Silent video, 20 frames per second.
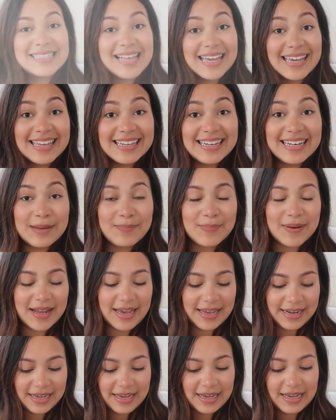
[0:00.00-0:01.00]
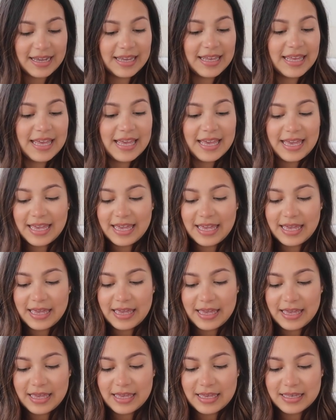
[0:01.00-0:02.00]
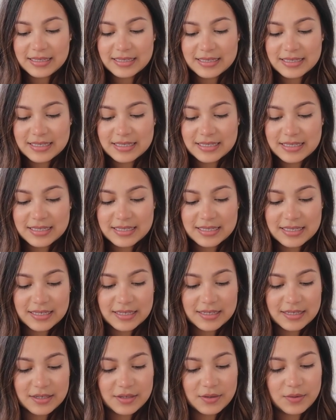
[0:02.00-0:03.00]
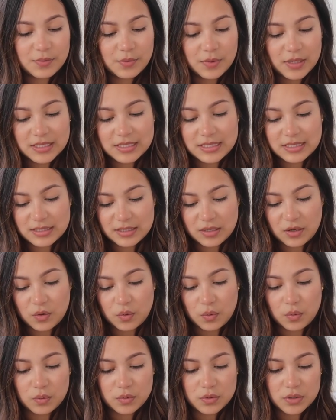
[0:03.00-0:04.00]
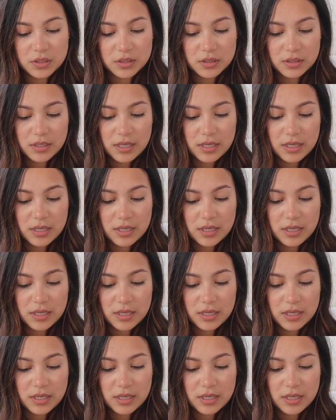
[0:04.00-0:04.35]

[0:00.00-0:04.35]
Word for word: second lip liner is, what is this called?